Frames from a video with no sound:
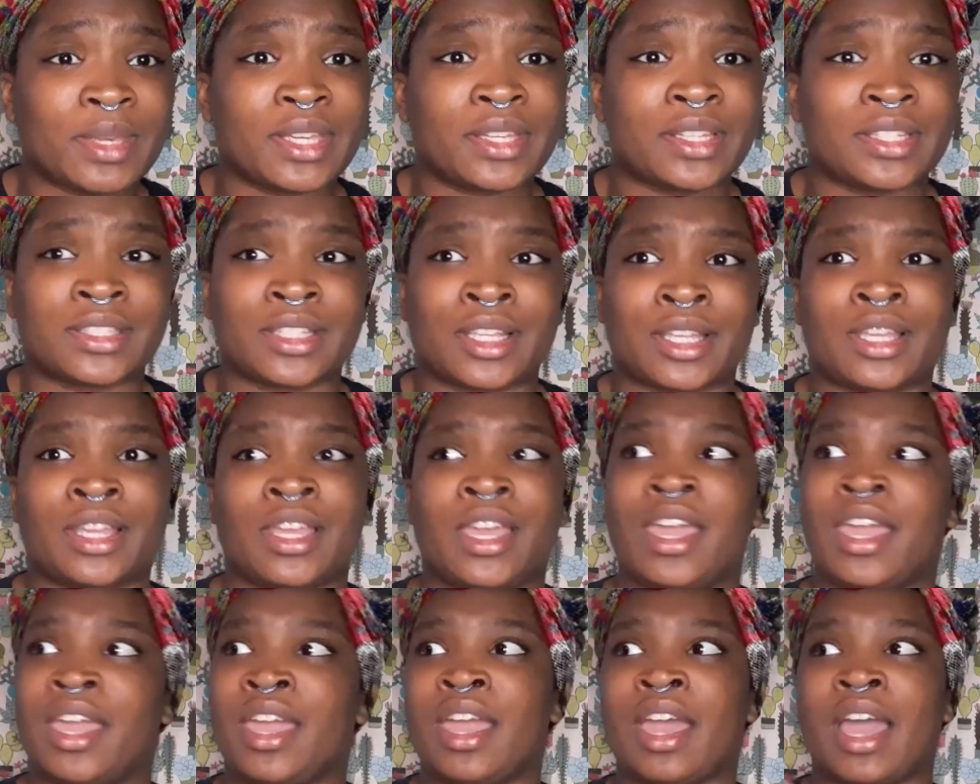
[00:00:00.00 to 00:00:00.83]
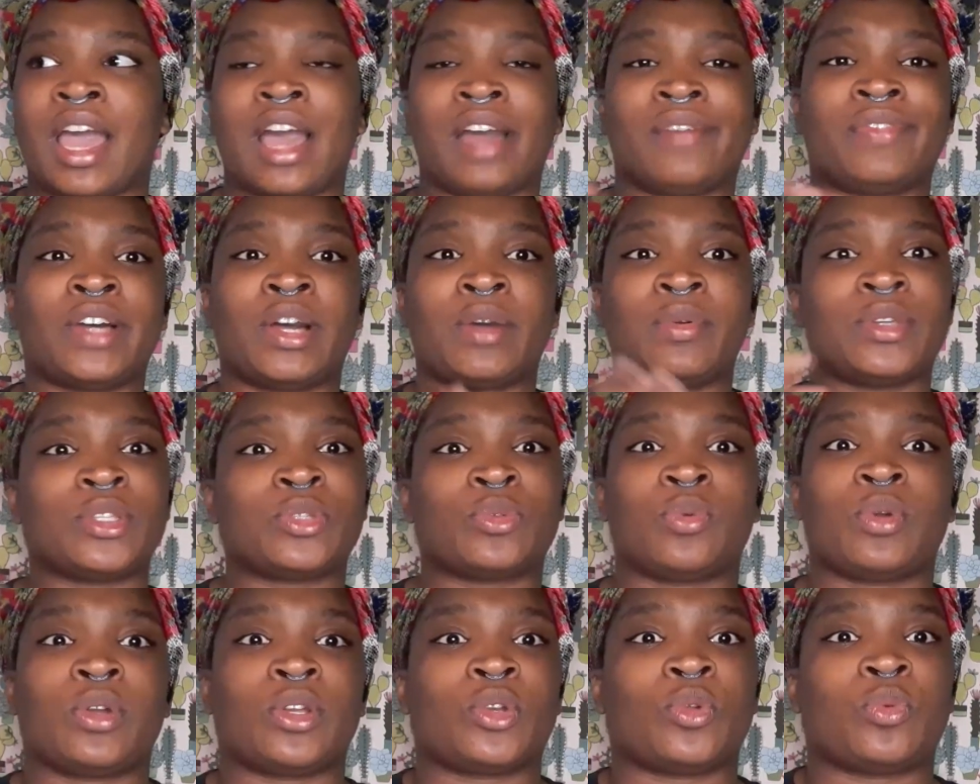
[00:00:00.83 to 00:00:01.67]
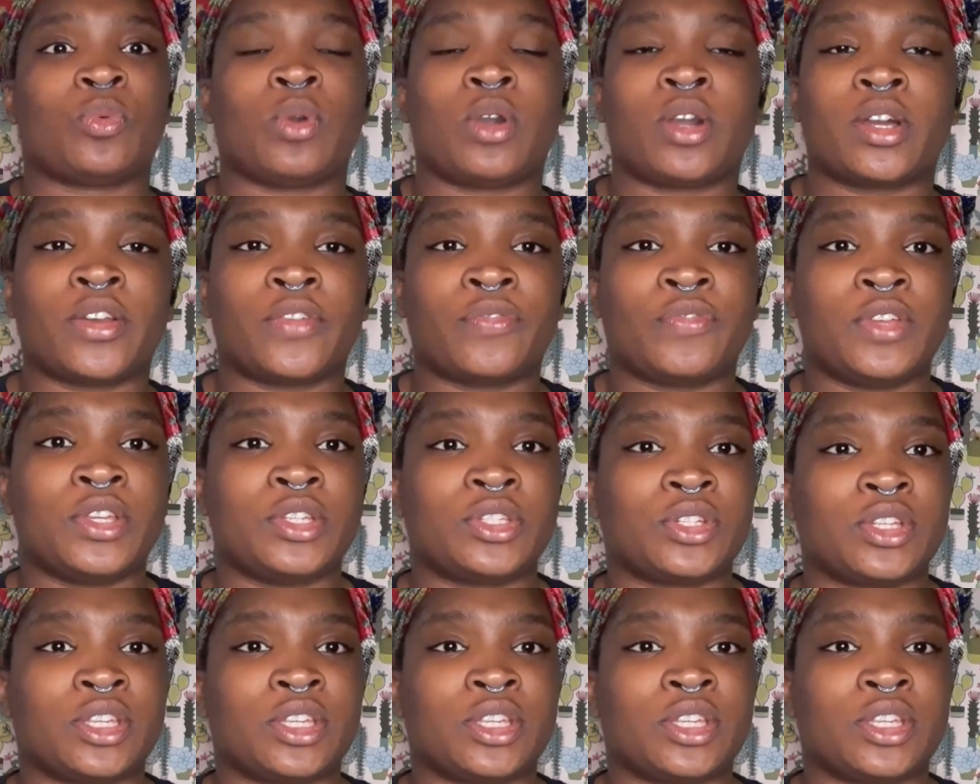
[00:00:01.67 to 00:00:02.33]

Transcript: Because I've always wanted a water feature.